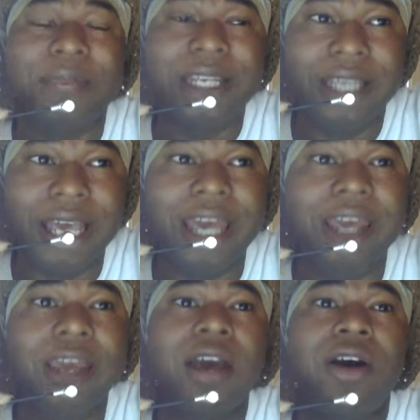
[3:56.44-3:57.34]
being
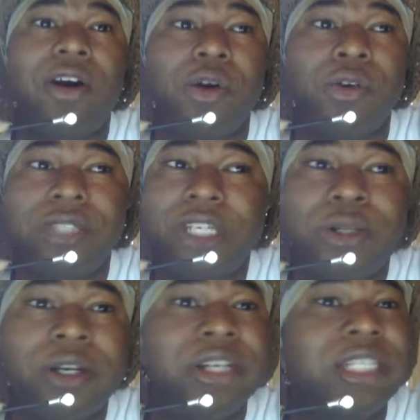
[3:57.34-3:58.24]
gay or
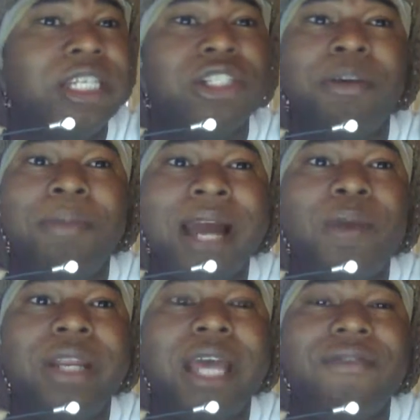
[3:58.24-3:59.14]
sexual orientation or
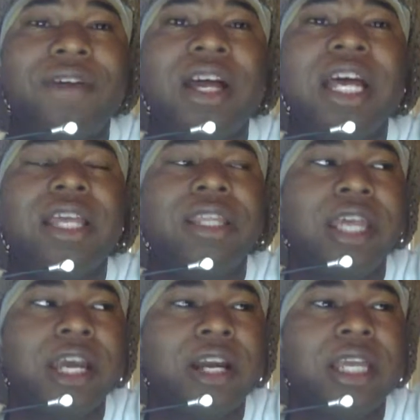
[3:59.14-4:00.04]
black, whatever,
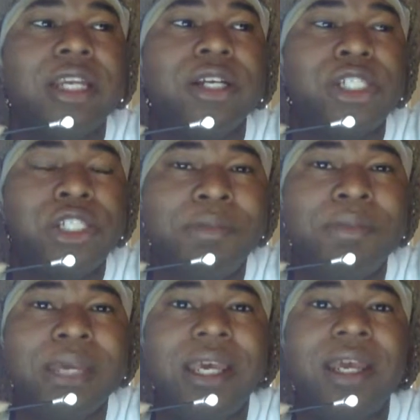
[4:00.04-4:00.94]
there
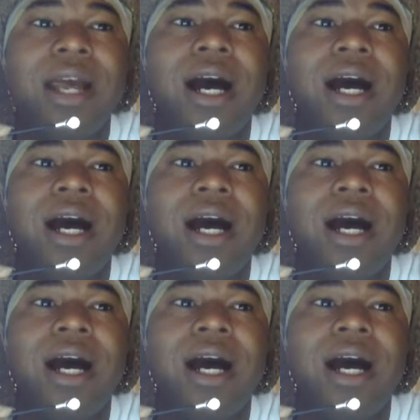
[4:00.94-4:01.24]
should be